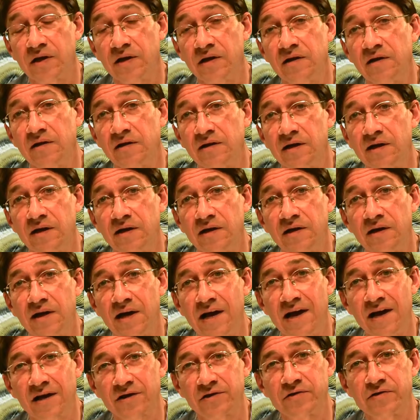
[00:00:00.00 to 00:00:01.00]
It'll
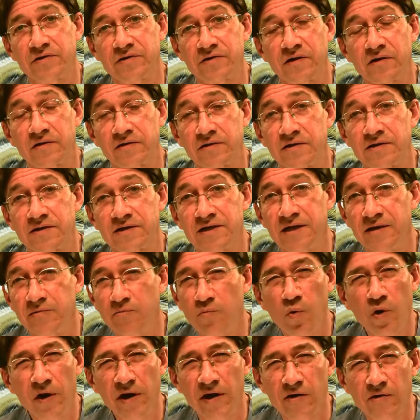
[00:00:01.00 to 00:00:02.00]
actually start to
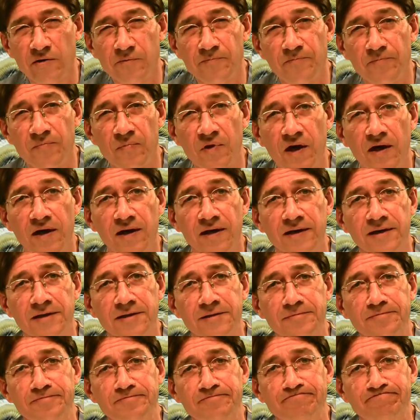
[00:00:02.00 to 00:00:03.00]
seem weird.
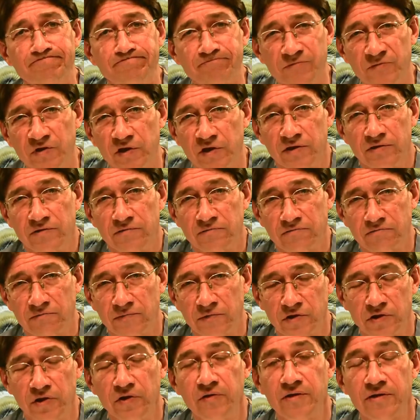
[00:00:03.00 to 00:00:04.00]
You can
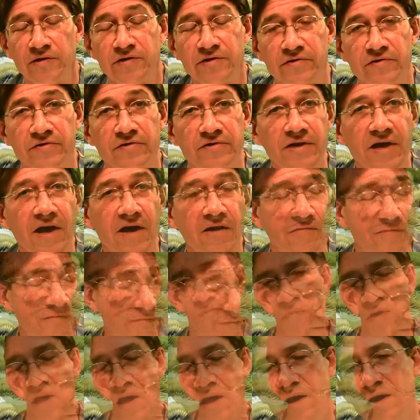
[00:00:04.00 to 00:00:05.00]
do this
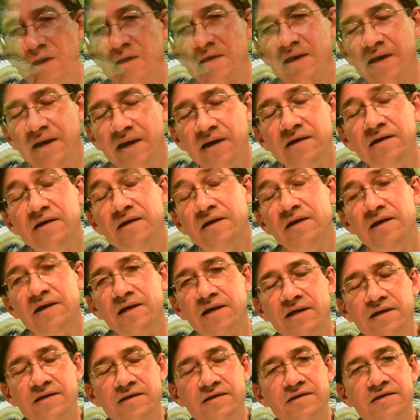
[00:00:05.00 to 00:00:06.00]
yourself. Akin to
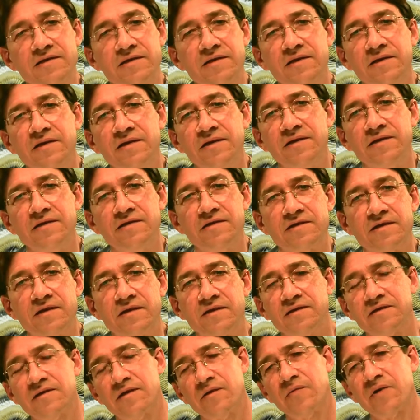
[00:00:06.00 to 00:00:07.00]
this is
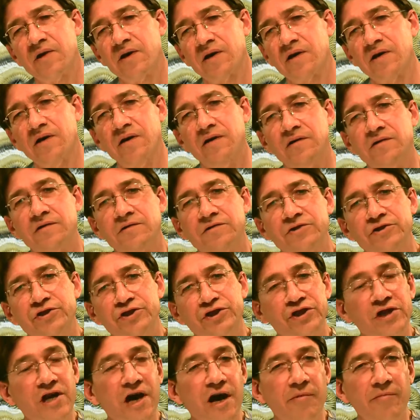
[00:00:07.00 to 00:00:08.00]
something called
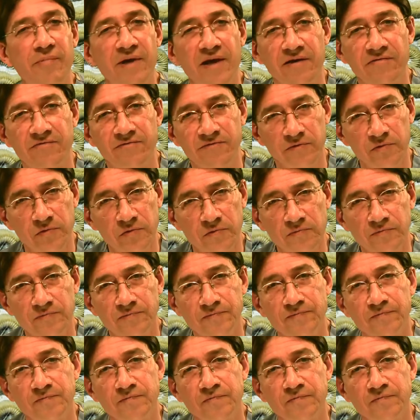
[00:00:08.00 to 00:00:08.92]
jamais vu.